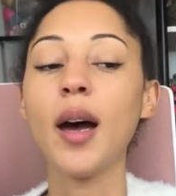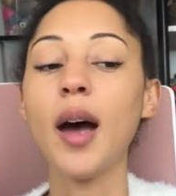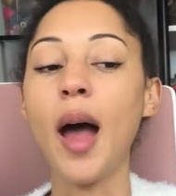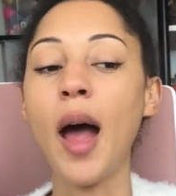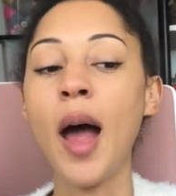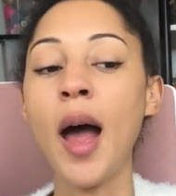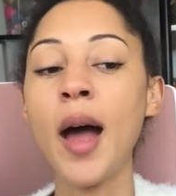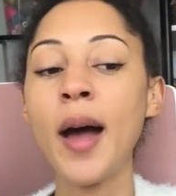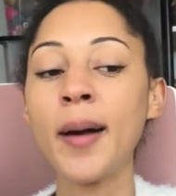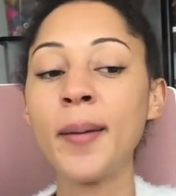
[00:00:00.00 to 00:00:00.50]

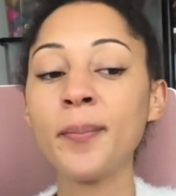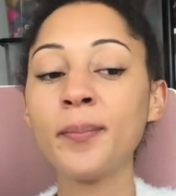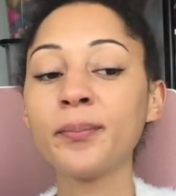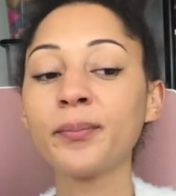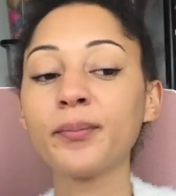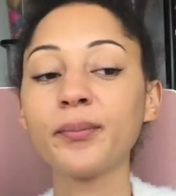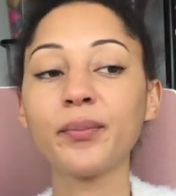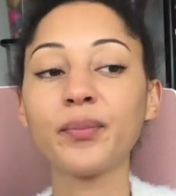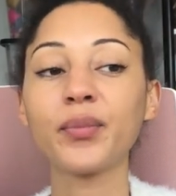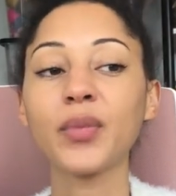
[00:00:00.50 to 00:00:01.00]

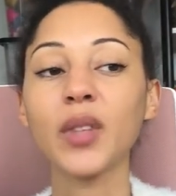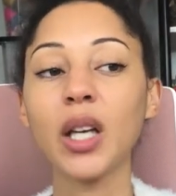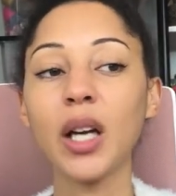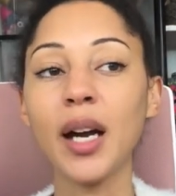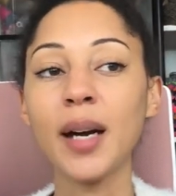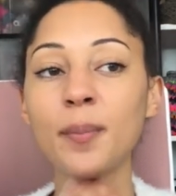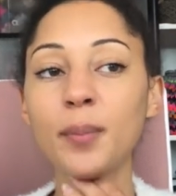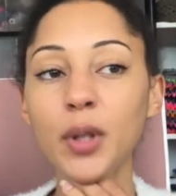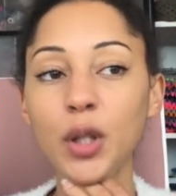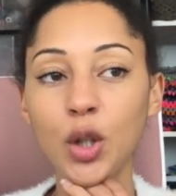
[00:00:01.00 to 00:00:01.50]
Um,
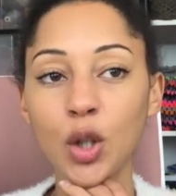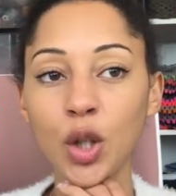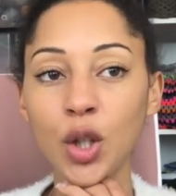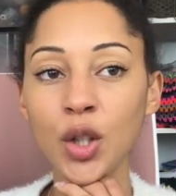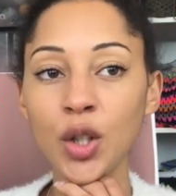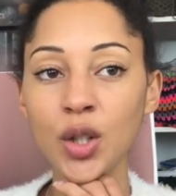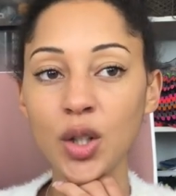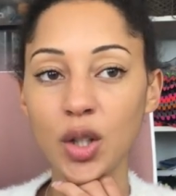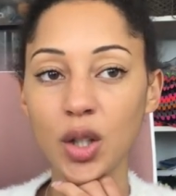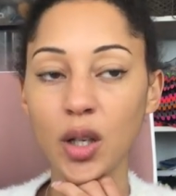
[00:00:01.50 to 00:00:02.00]
and
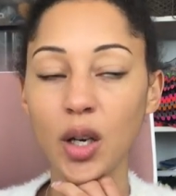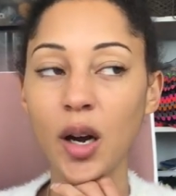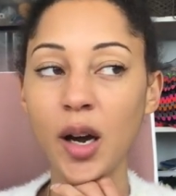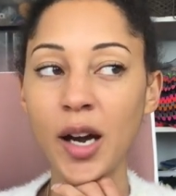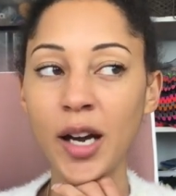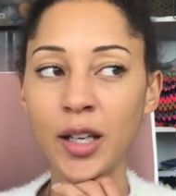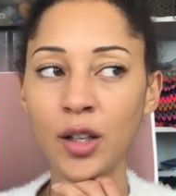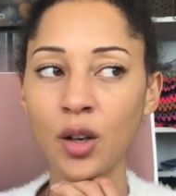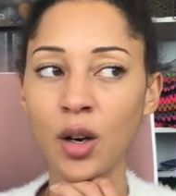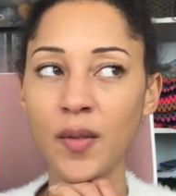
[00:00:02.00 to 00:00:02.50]
because
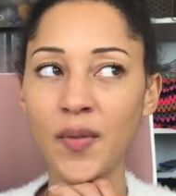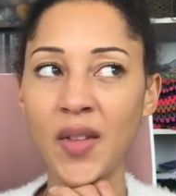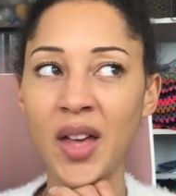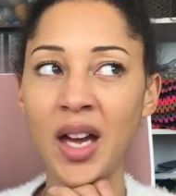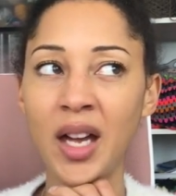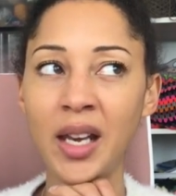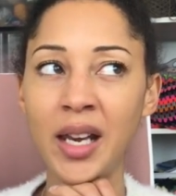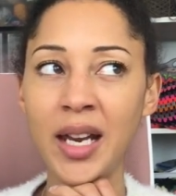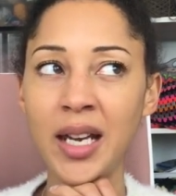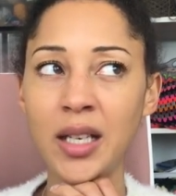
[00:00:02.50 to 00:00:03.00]
I got
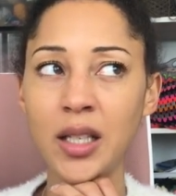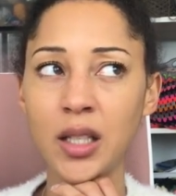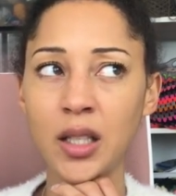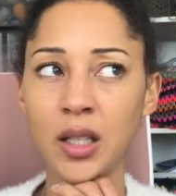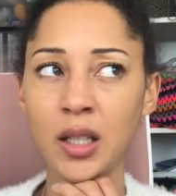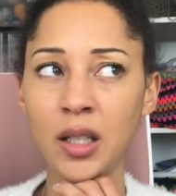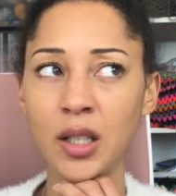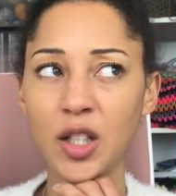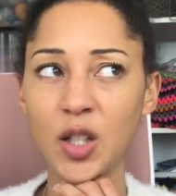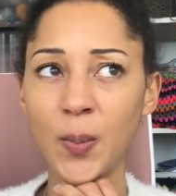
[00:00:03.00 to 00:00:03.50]
there later
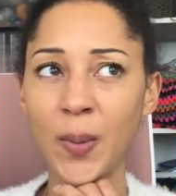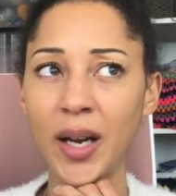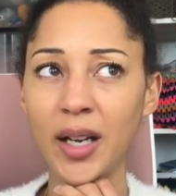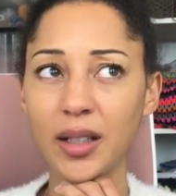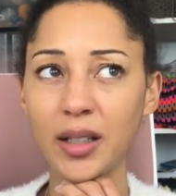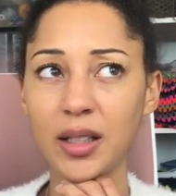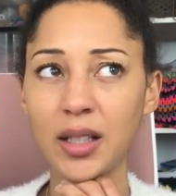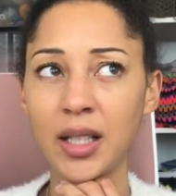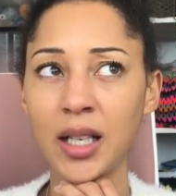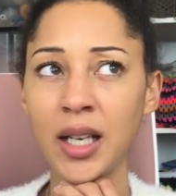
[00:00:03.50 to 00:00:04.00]
than
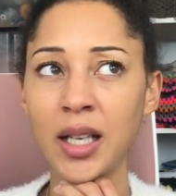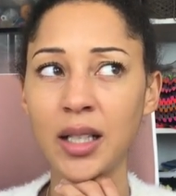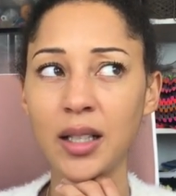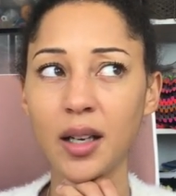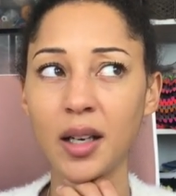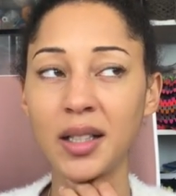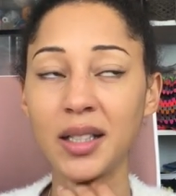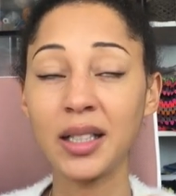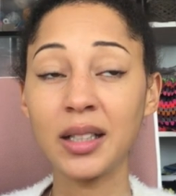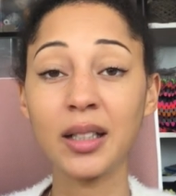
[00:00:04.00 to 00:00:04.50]
expected,
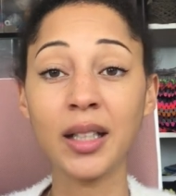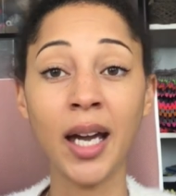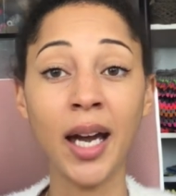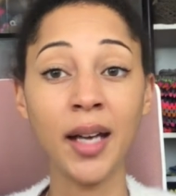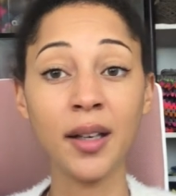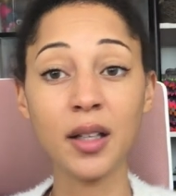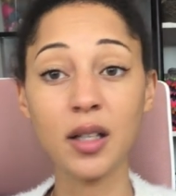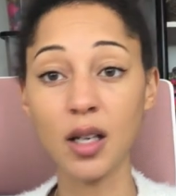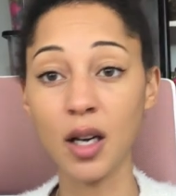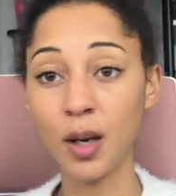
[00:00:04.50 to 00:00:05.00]
I didn't get
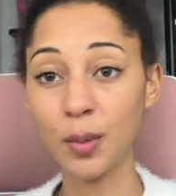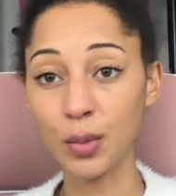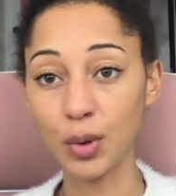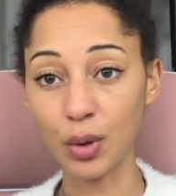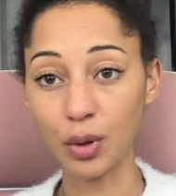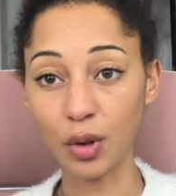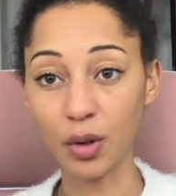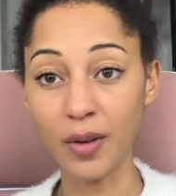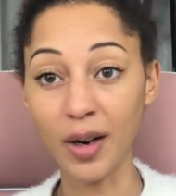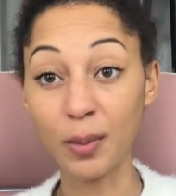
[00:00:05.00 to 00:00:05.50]
any time to
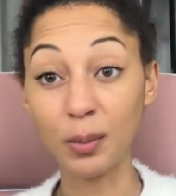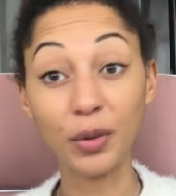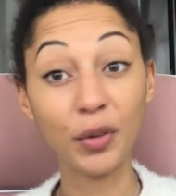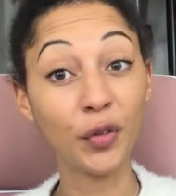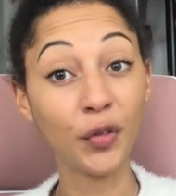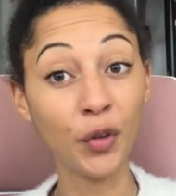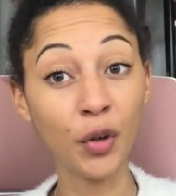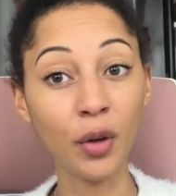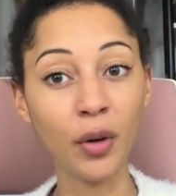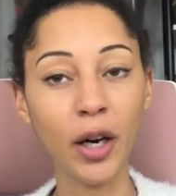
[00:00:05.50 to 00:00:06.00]
look around
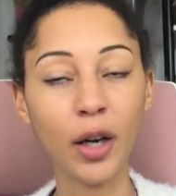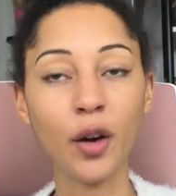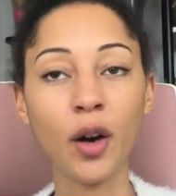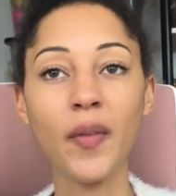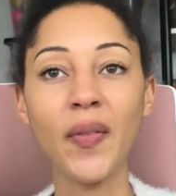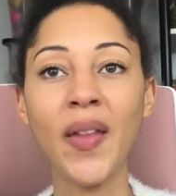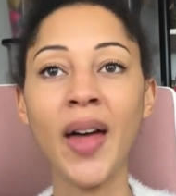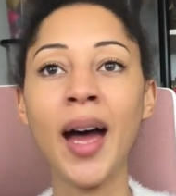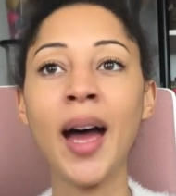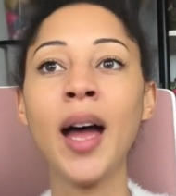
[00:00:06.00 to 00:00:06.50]
before I
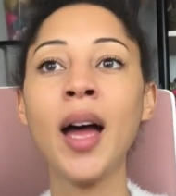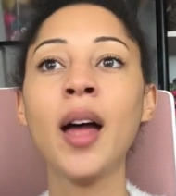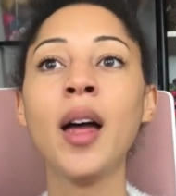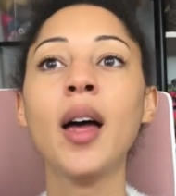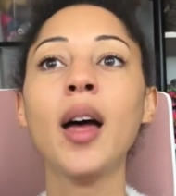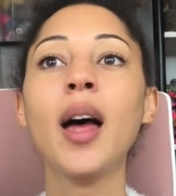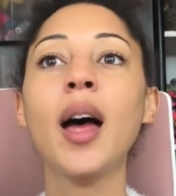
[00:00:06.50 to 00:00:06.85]
got there,